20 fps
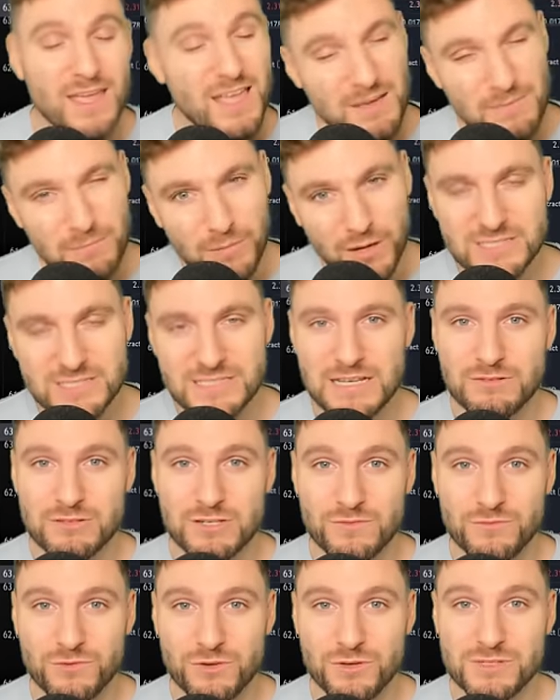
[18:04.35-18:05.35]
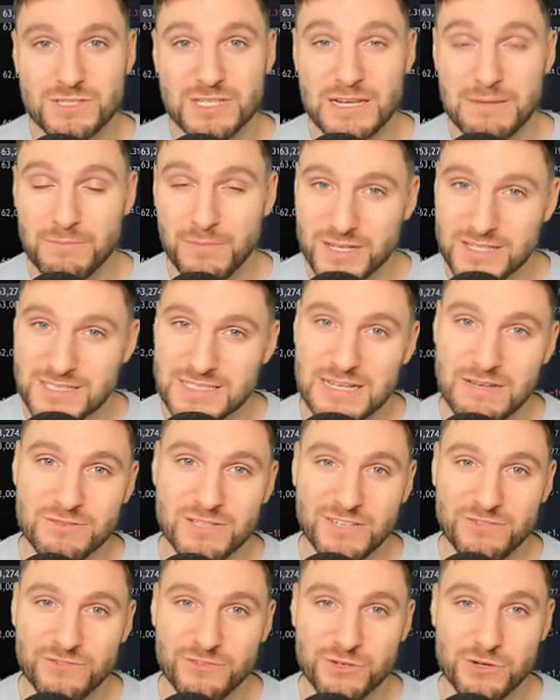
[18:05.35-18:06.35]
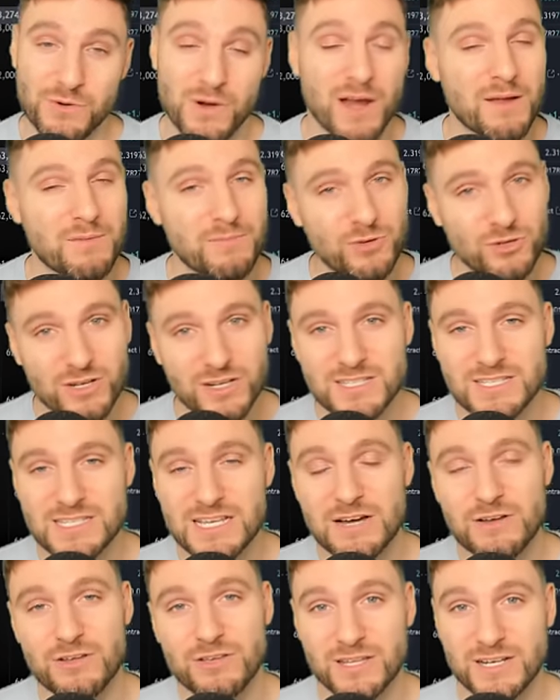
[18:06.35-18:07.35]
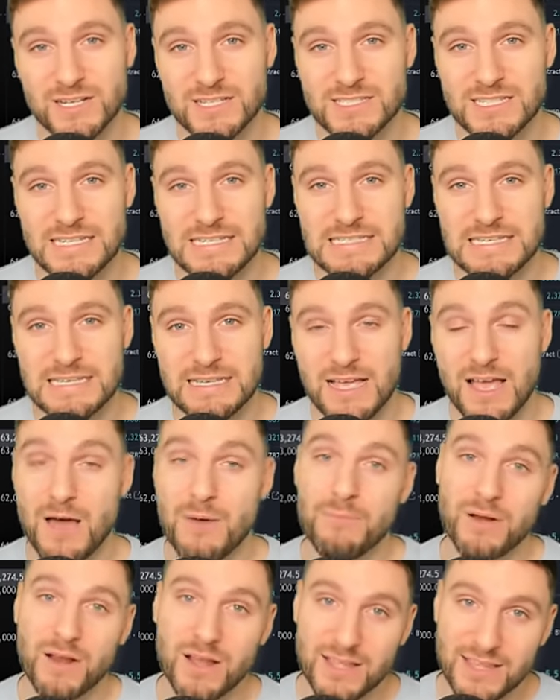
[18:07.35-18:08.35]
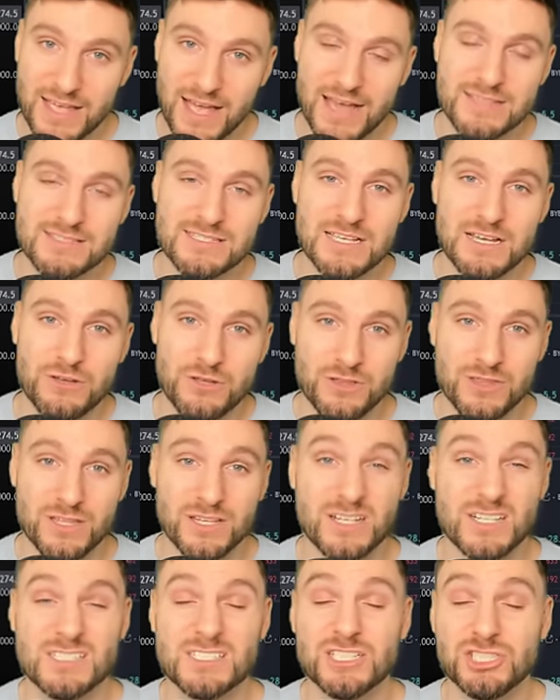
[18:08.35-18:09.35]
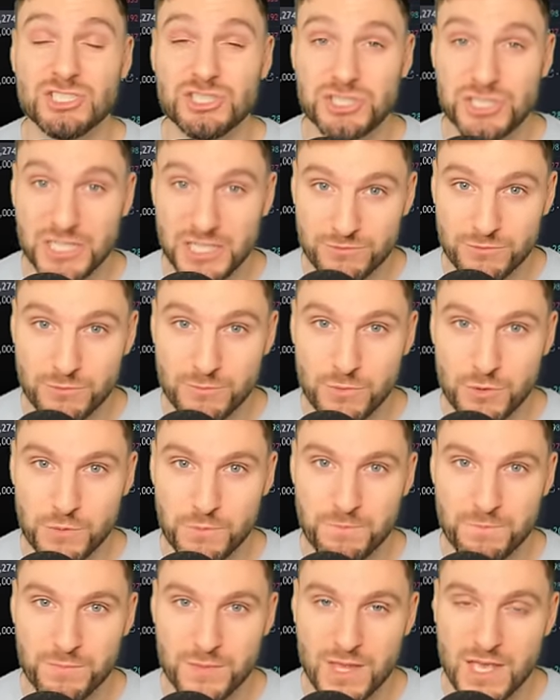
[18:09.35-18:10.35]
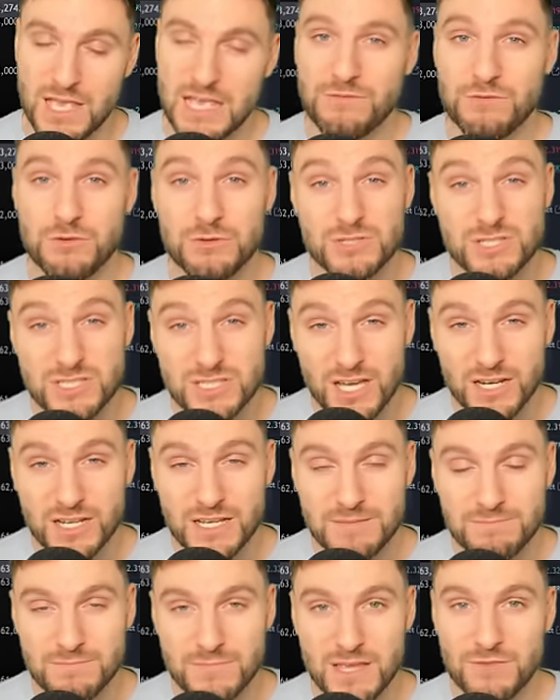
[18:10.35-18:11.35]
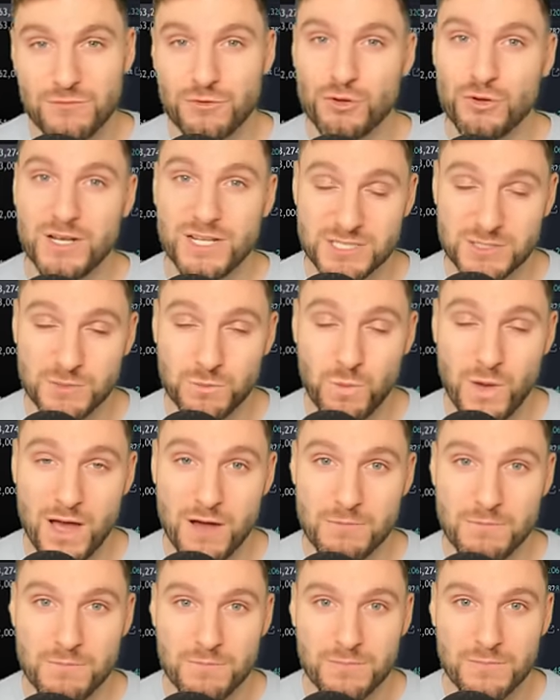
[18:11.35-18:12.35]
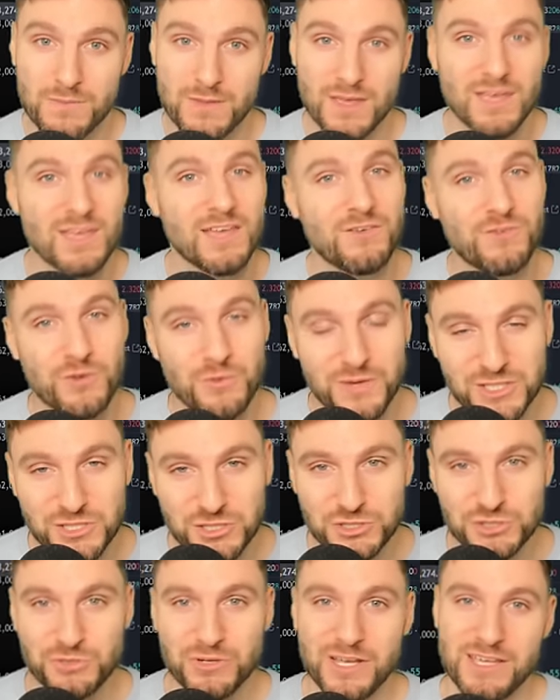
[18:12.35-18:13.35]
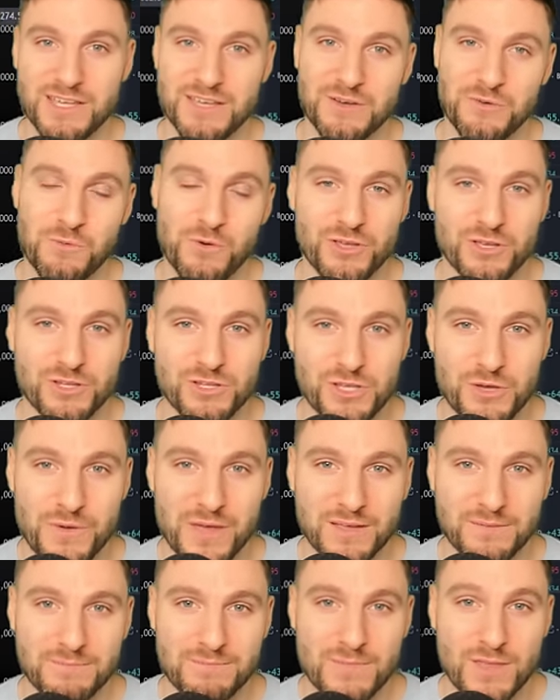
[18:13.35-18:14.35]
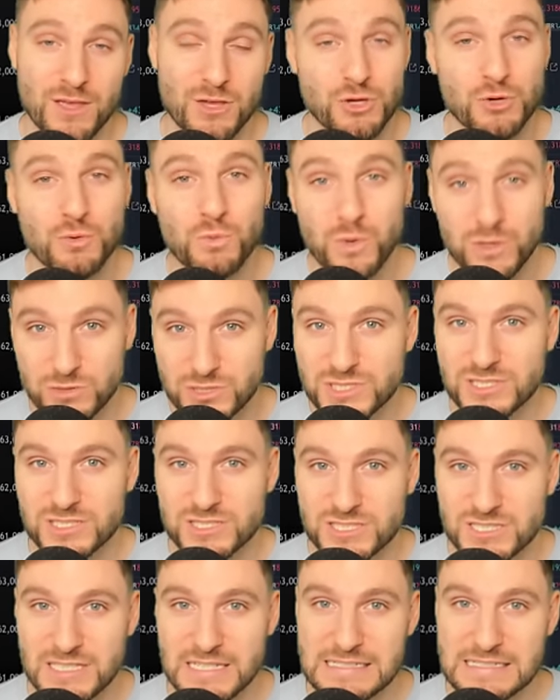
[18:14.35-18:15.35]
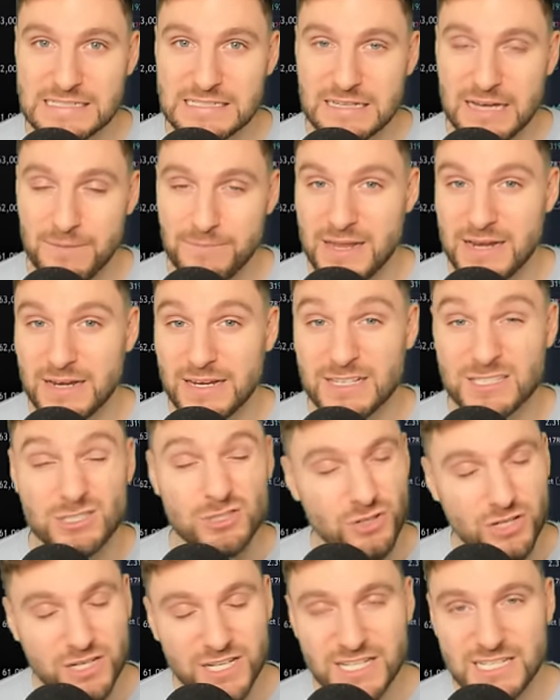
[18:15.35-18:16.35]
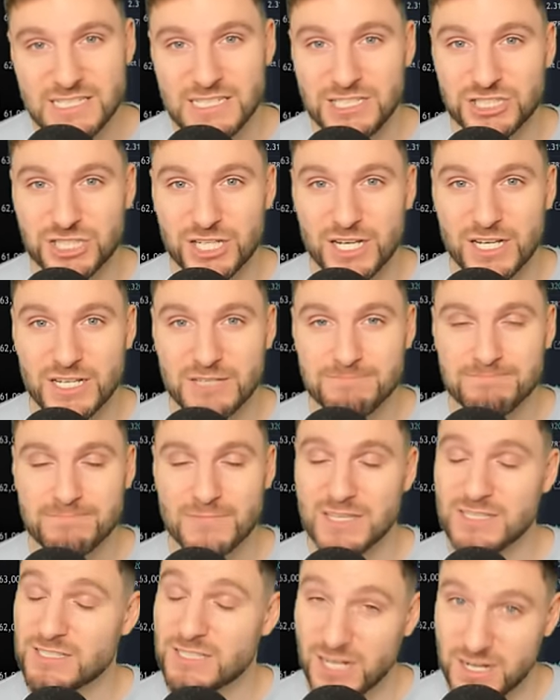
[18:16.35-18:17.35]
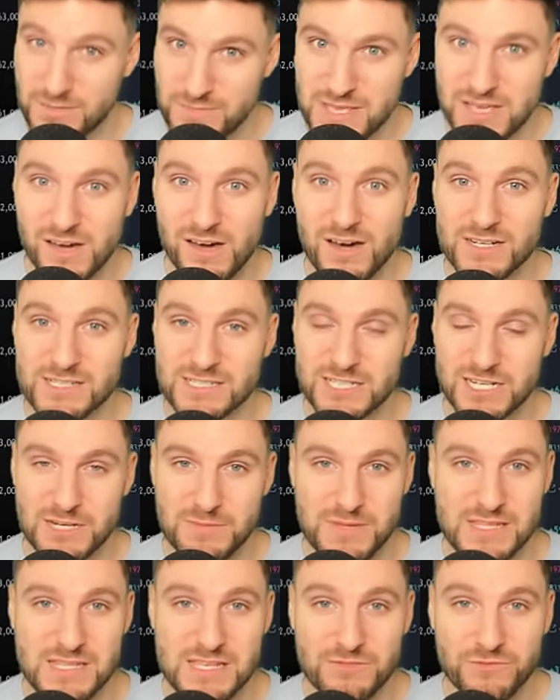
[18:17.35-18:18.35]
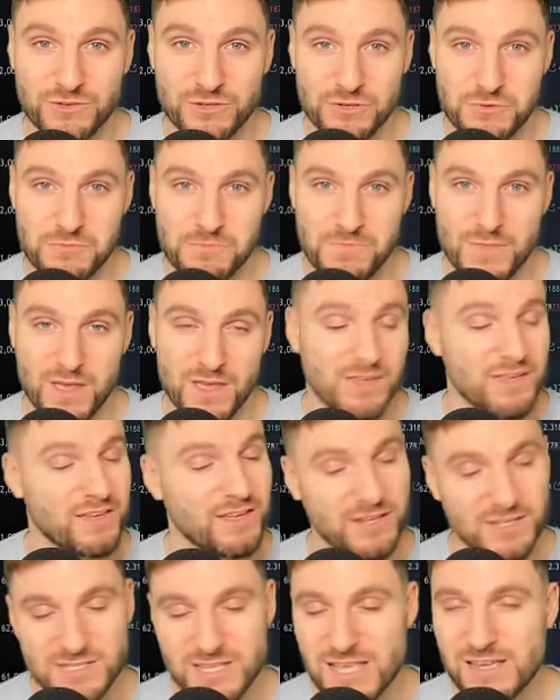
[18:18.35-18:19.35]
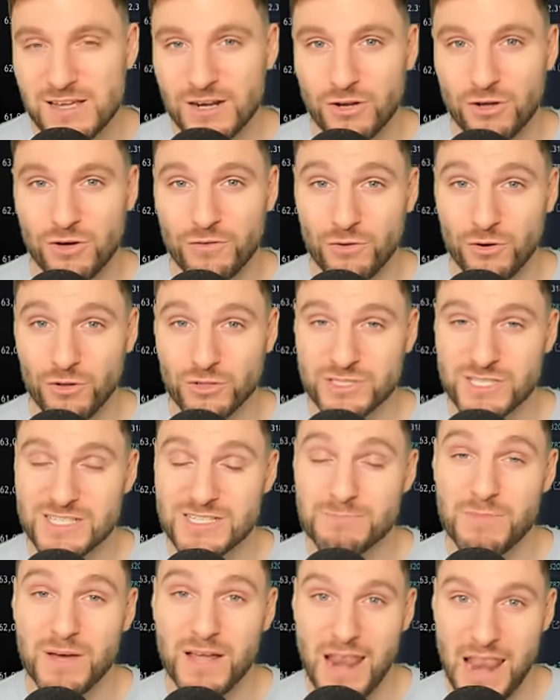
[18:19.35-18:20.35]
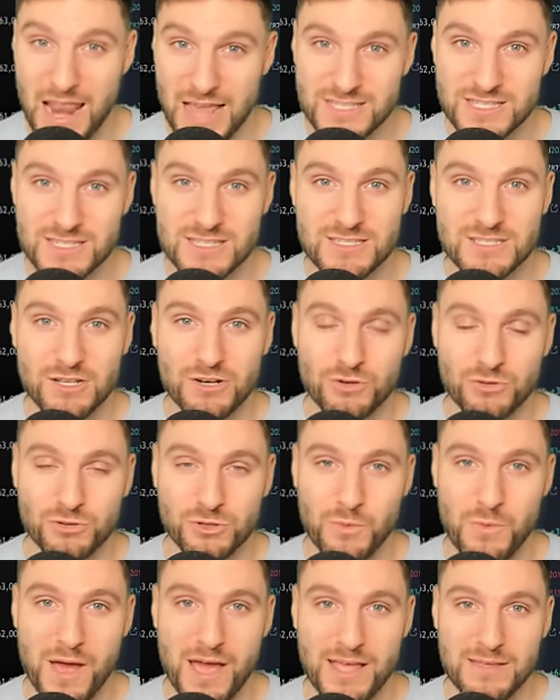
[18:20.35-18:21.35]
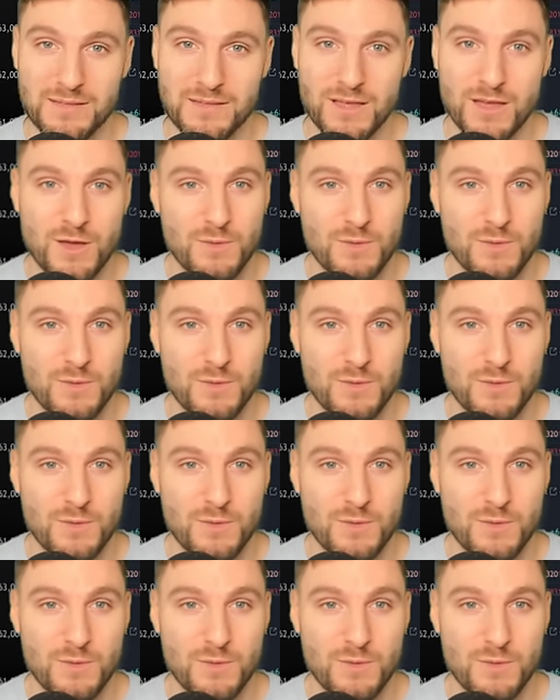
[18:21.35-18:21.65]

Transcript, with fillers: It sound confusing, it might sound difficult, and I'm not going to tell you that it's easy, but I can tell you that it's achievable. If you study, if you listen well, if you enjoy what you're doing, you will succeed. I mean, it's not an easy journey. It's going to be hard. It's going to be difficult. You're going to take a lot of losses, but lessons along the way.